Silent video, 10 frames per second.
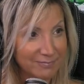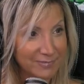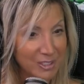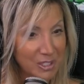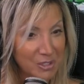
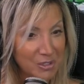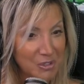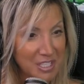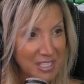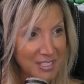Good old
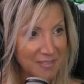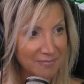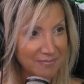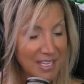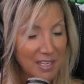drugs.
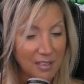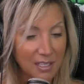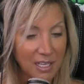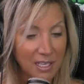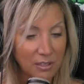Yeah,
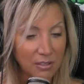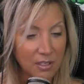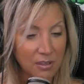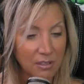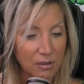he got hooked
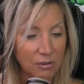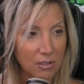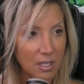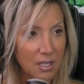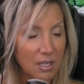on the coke.
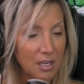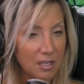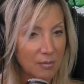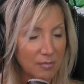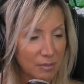
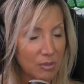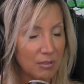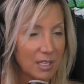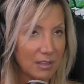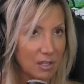Well,
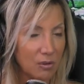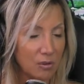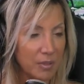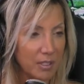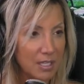not the coke,
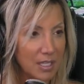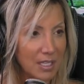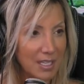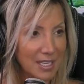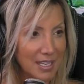but
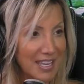he.